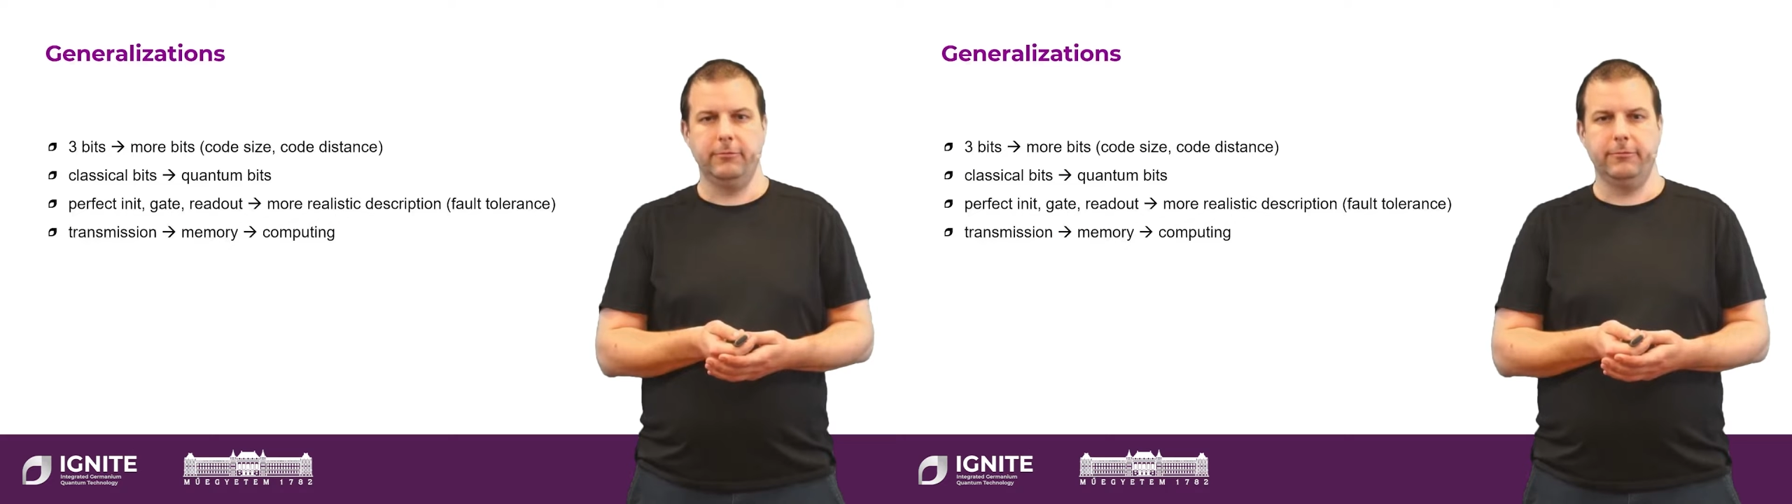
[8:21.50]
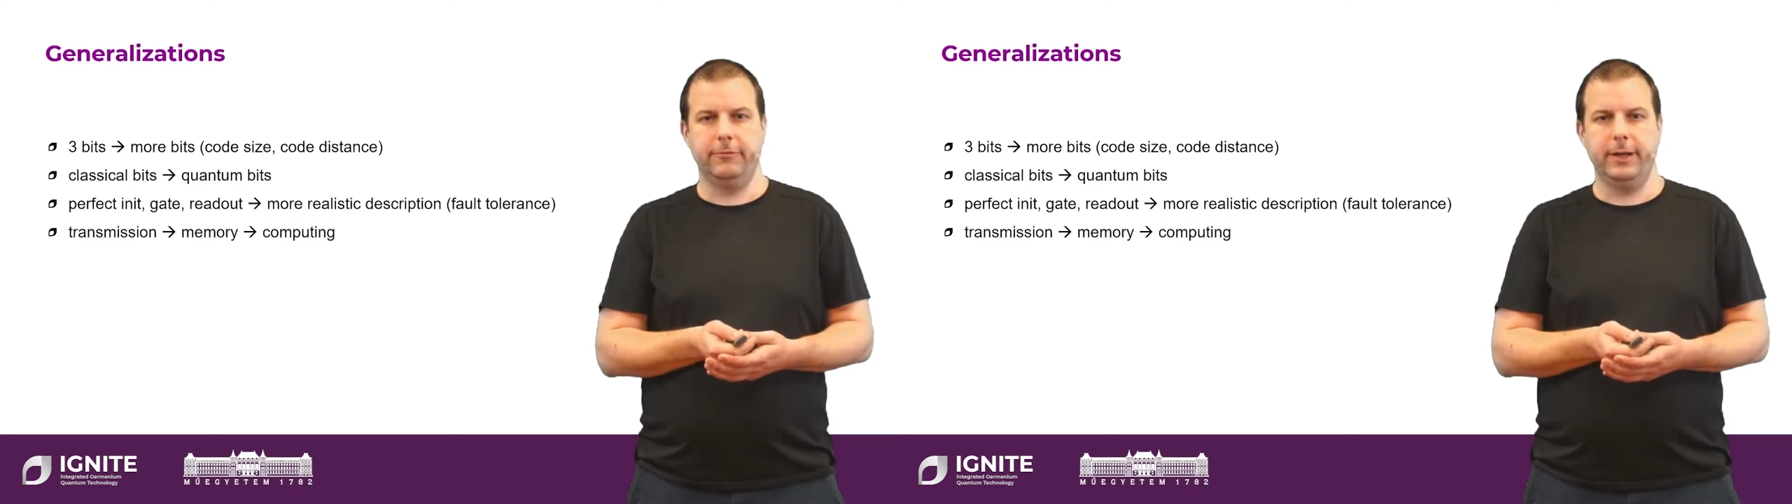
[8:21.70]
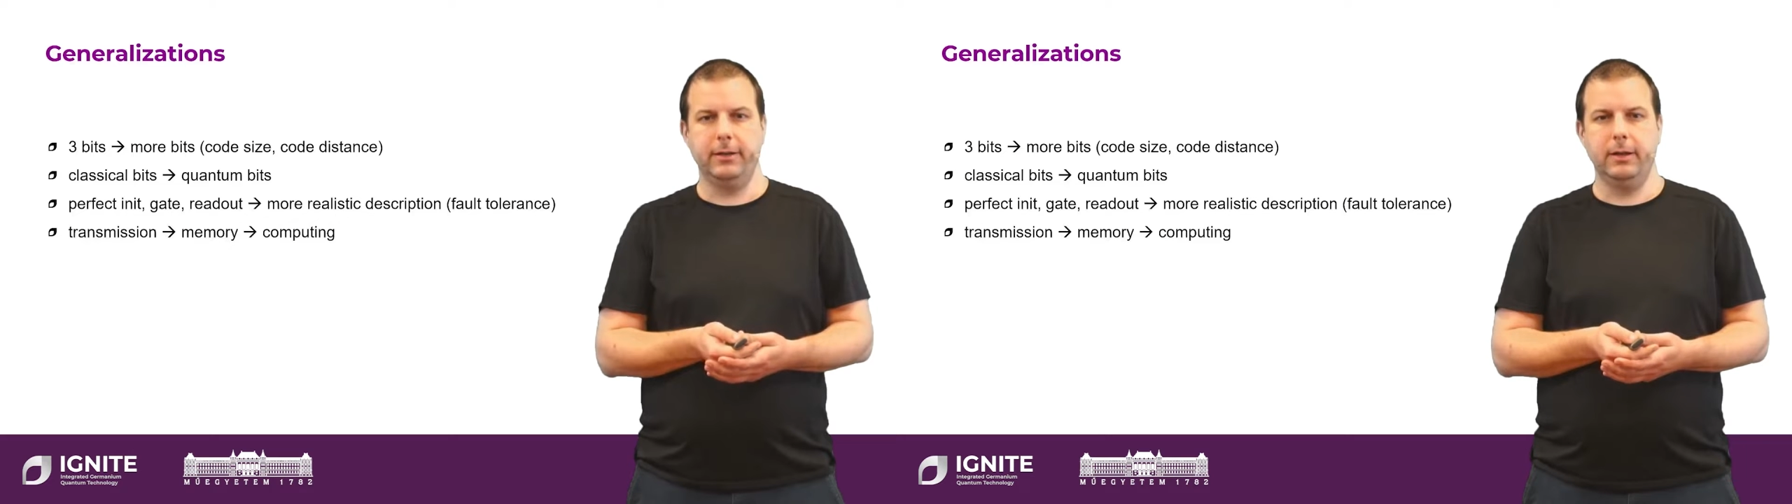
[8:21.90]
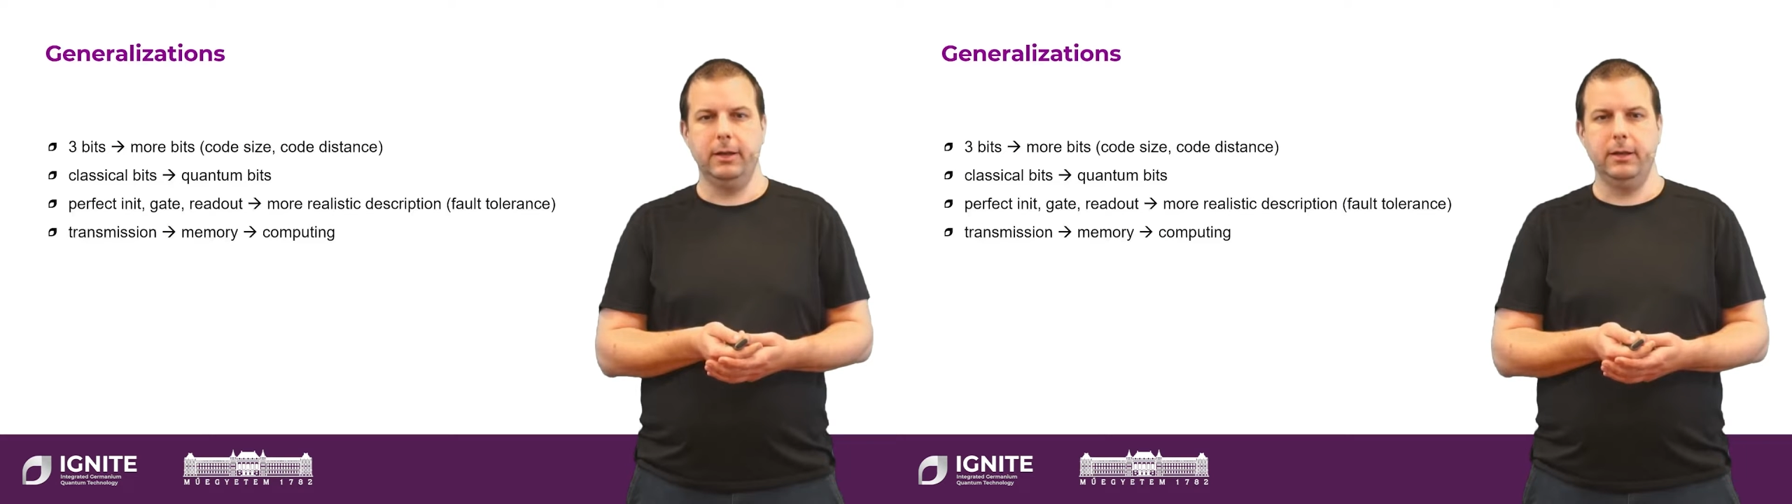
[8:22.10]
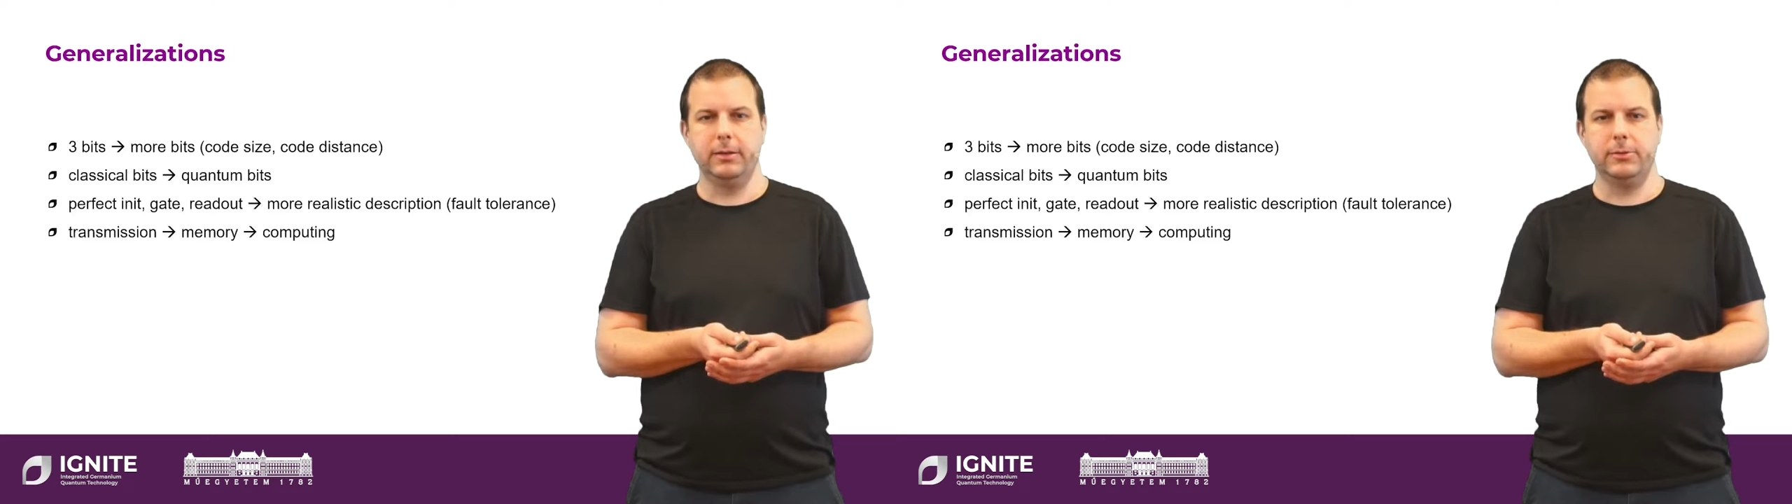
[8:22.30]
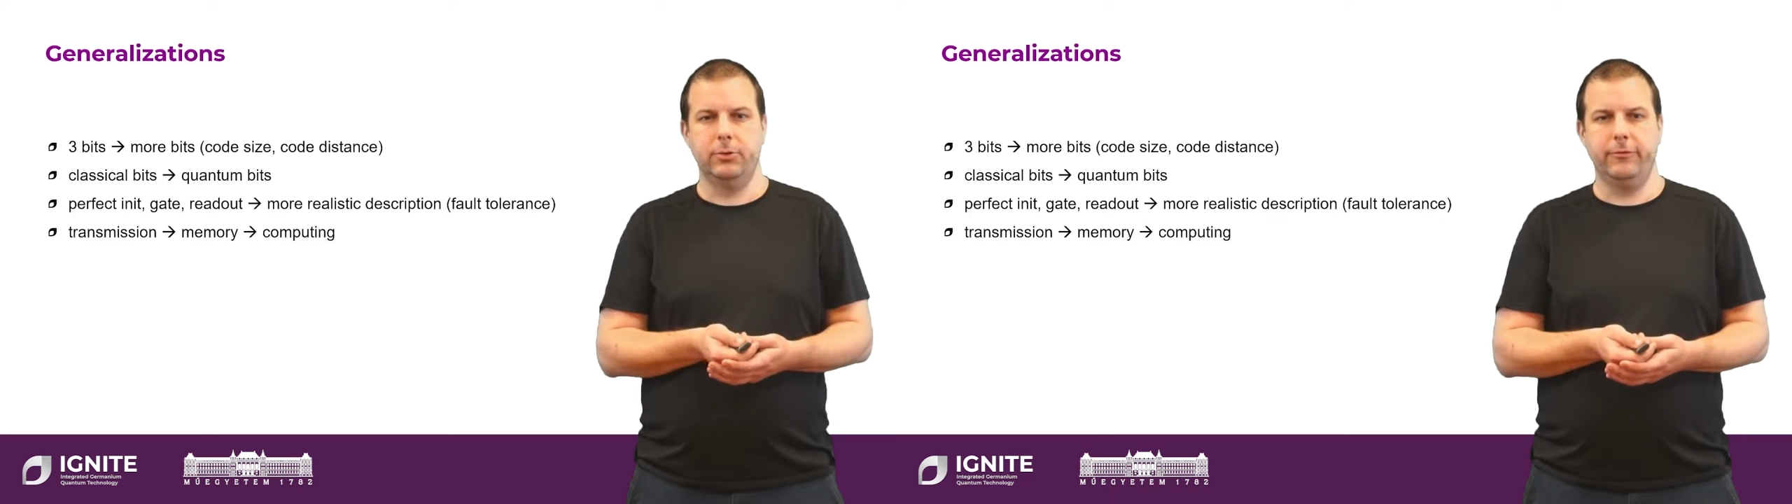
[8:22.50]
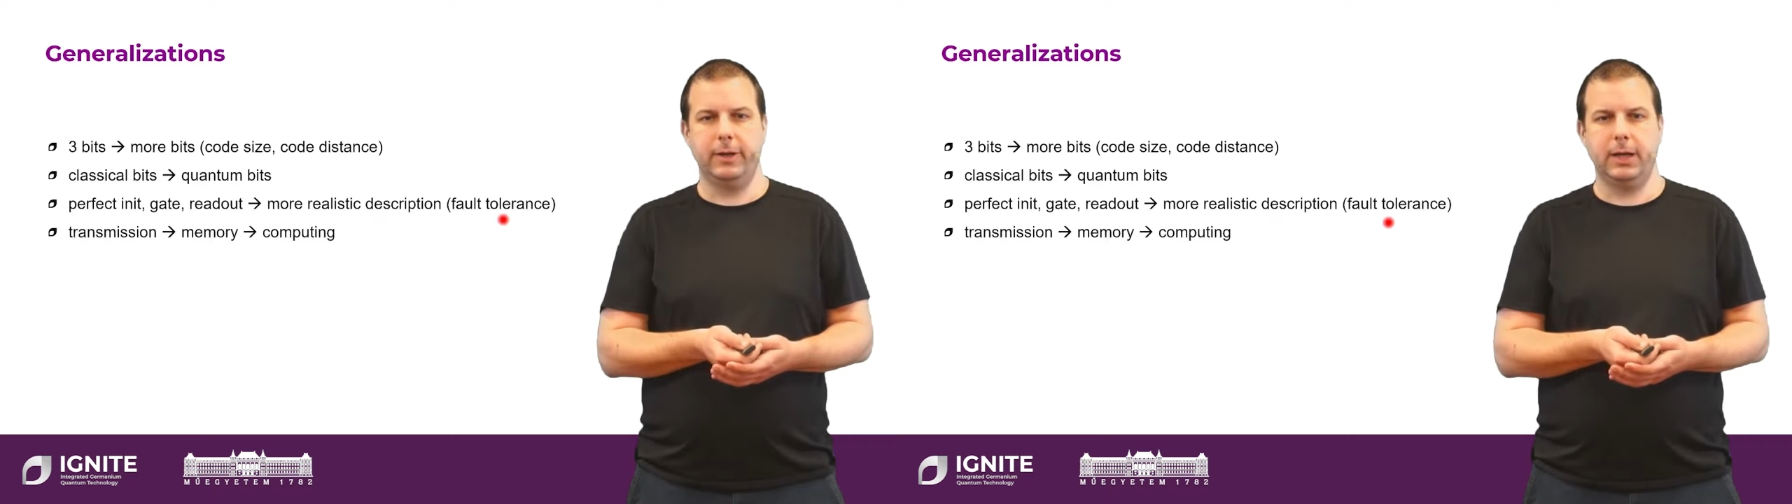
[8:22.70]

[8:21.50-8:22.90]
Finally, so far